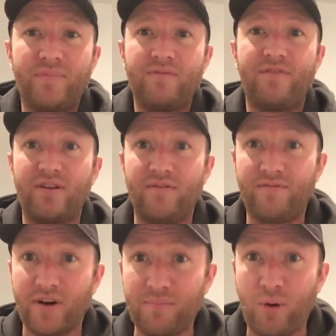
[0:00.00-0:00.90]

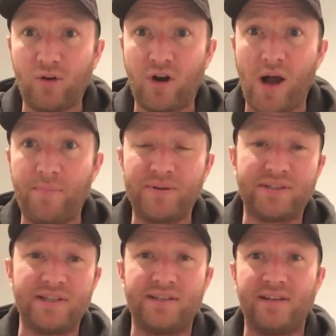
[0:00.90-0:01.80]
very polar
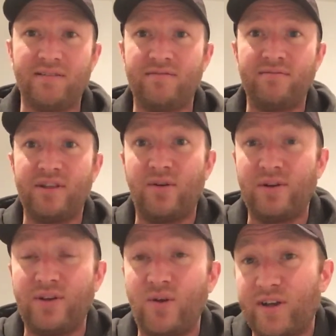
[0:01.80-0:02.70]
opposites in, you know,
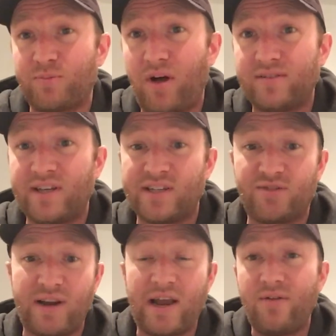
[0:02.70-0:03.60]
in U.S. politics
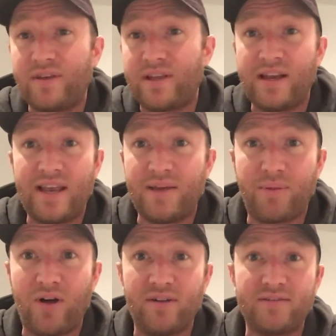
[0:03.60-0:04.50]
right now, even Canadian
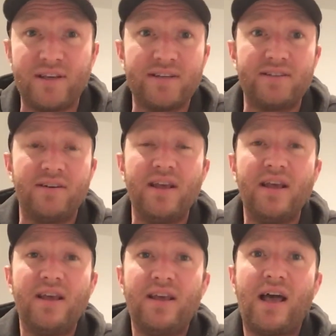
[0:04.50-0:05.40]
politics.
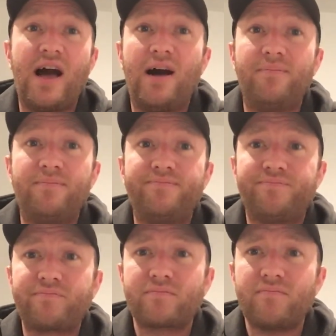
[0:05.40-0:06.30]
And
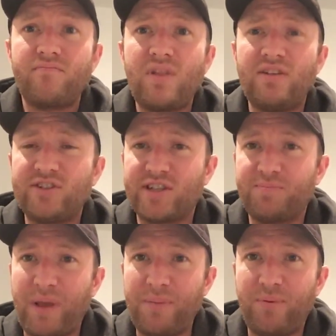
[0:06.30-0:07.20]
just because
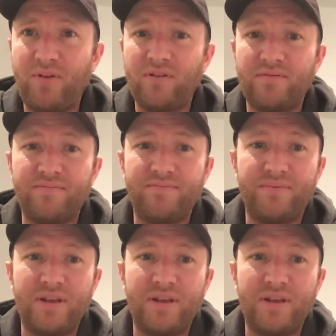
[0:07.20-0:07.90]
people, you